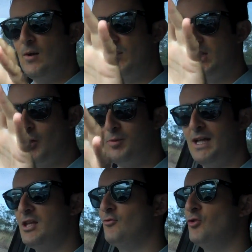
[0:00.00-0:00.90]
which I will
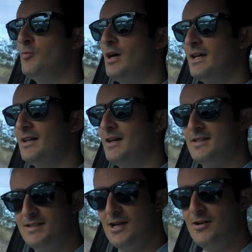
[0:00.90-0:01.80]
play through my car
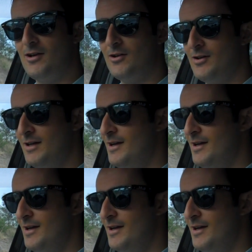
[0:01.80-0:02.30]
stereo.